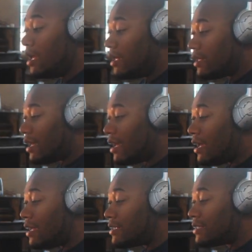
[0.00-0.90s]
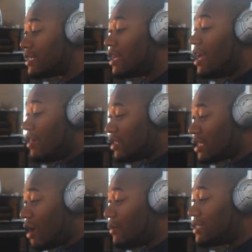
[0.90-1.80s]
Cause
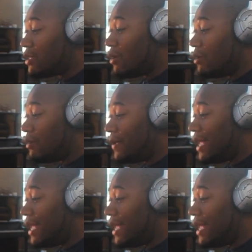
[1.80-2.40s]
always gonna be